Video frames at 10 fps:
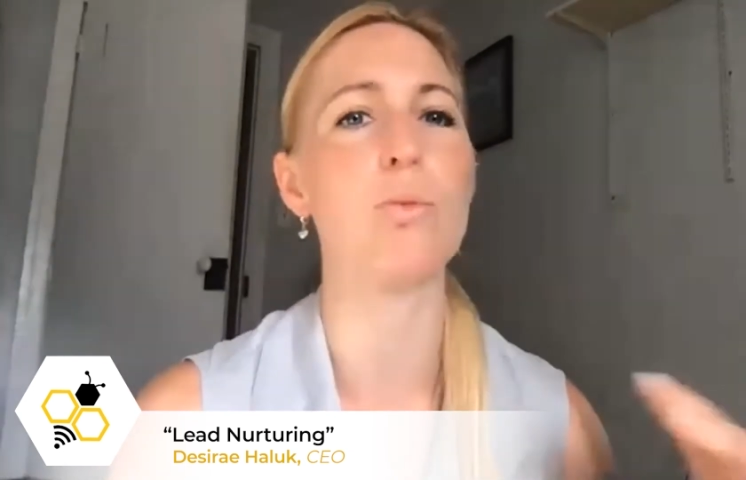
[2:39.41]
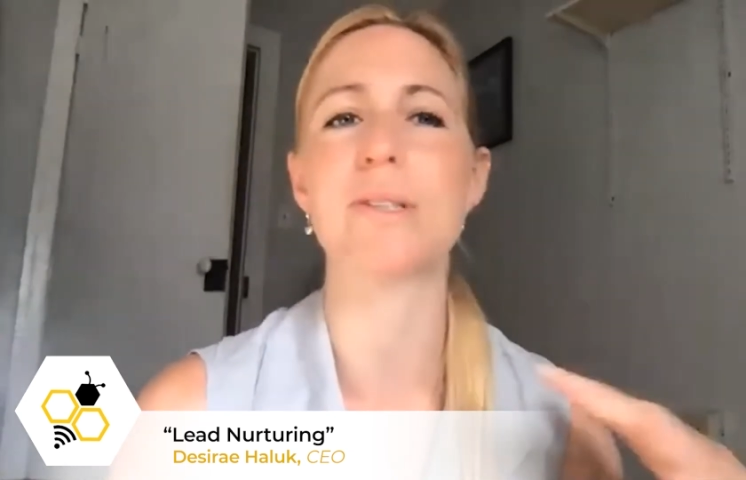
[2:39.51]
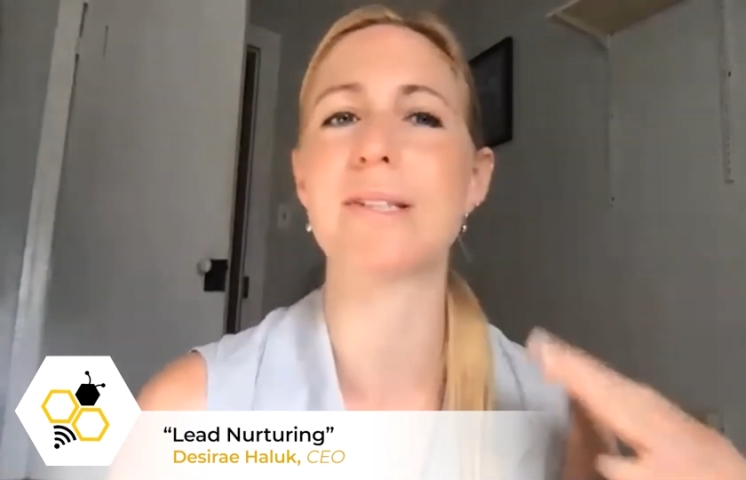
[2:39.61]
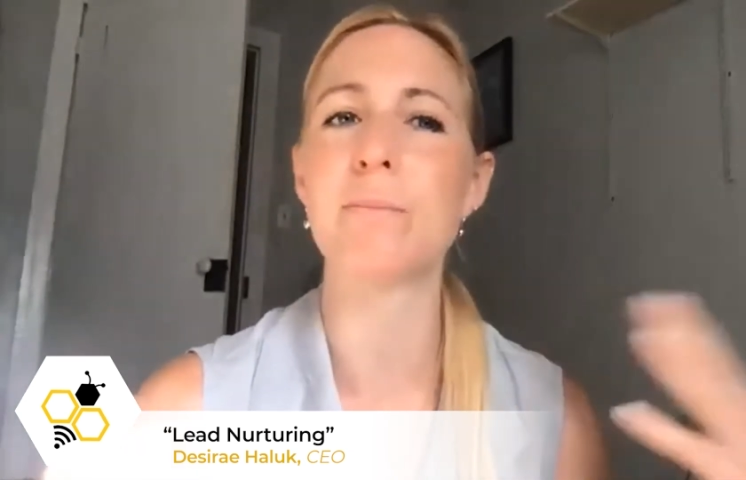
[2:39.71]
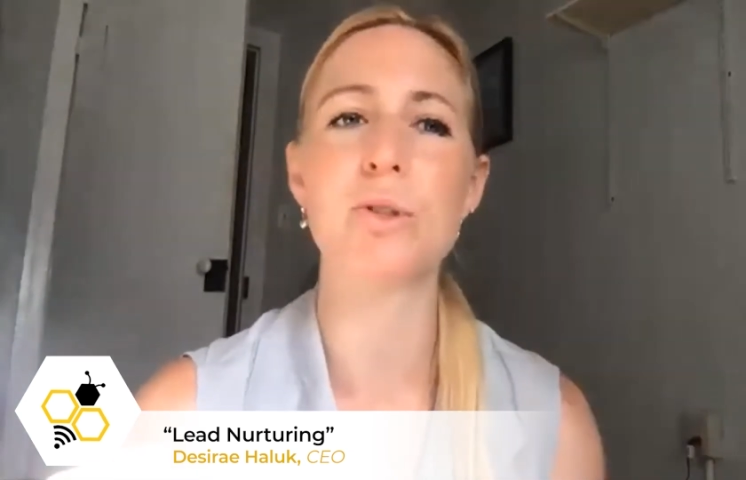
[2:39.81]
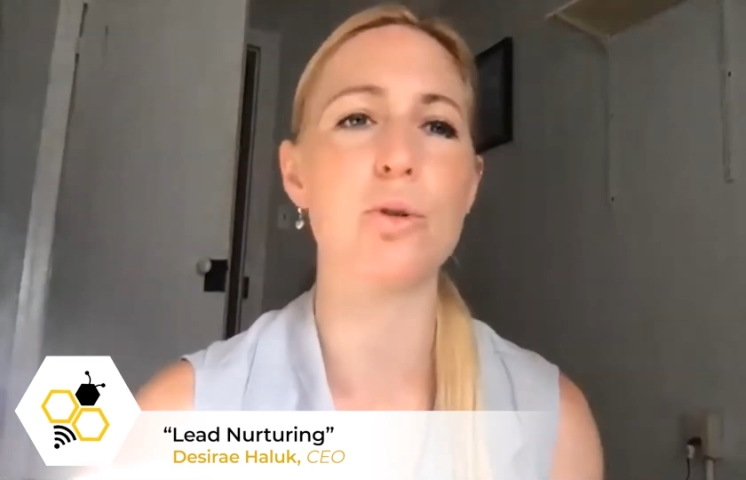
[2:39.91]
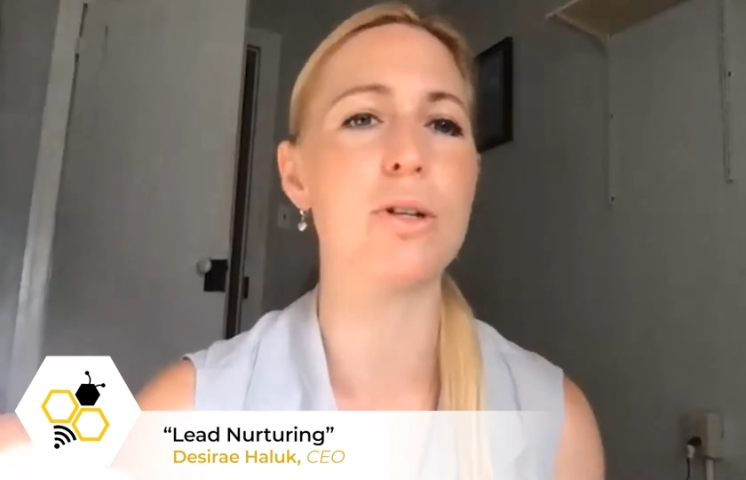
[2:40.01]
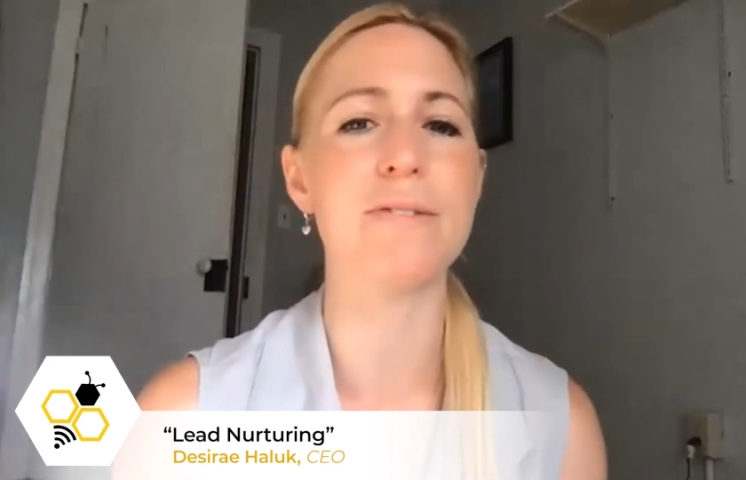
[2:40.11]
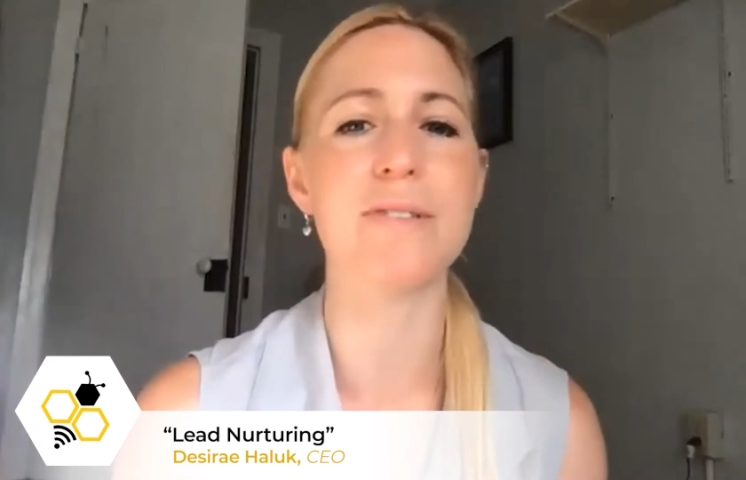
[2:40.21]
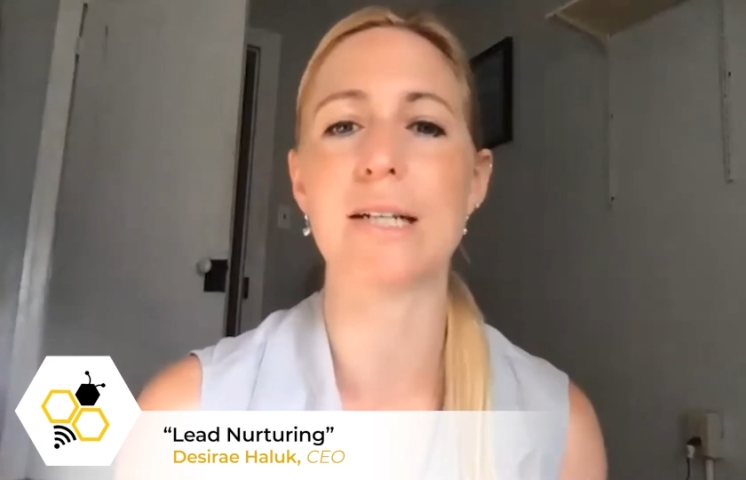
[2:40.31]
some sort
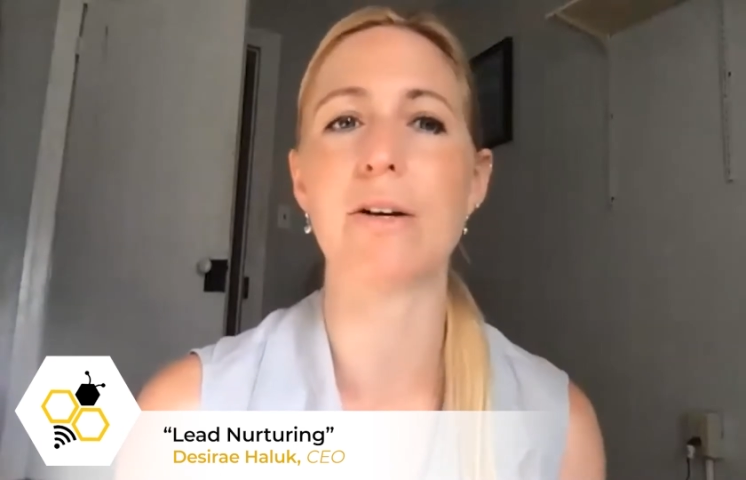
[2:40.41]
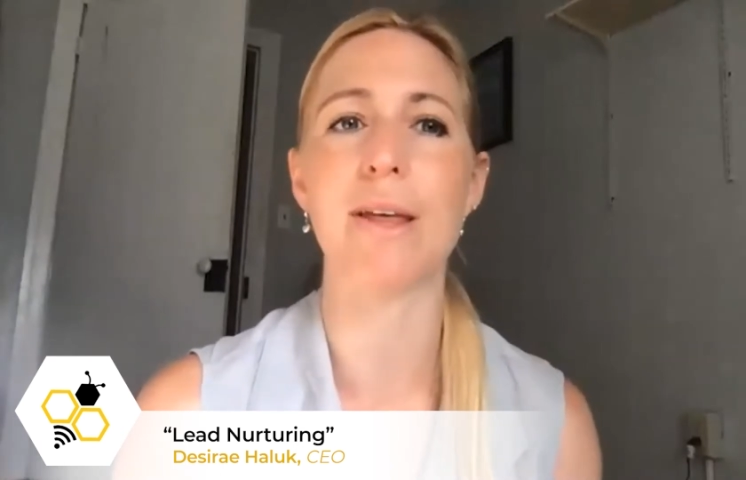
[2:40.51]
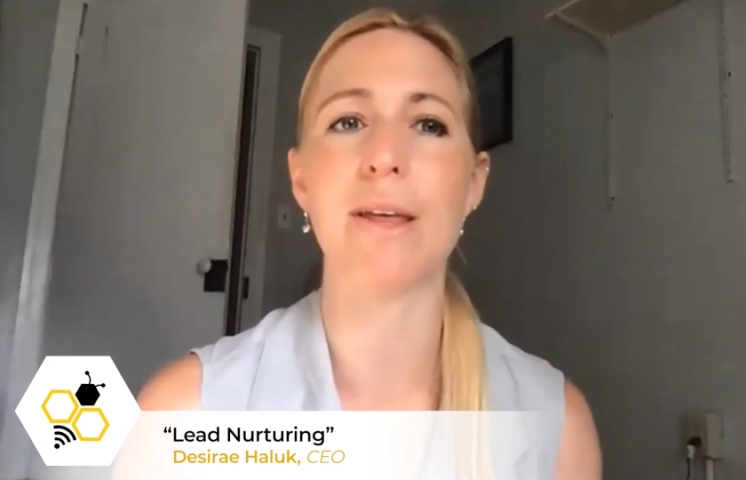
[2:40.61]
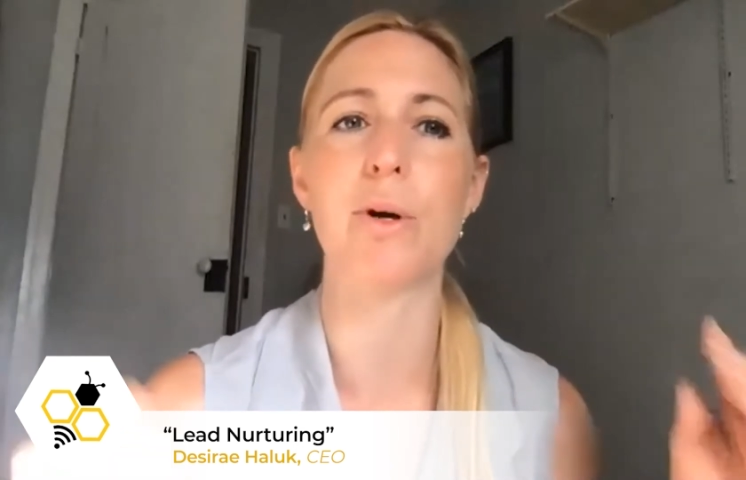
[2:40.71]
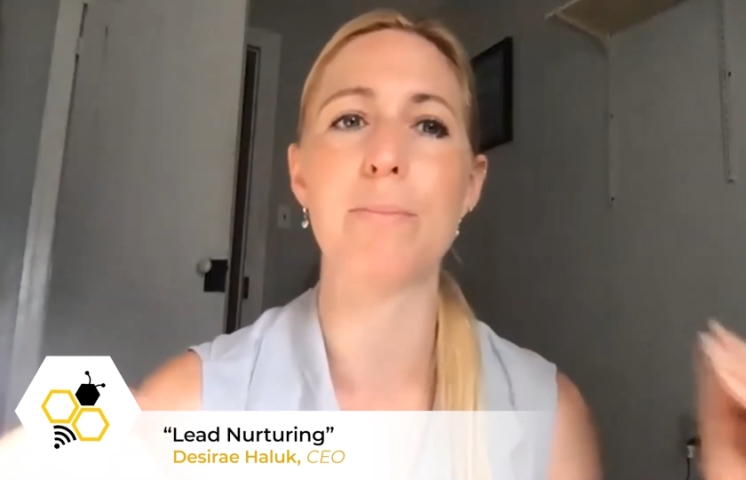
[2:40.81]
of deal that would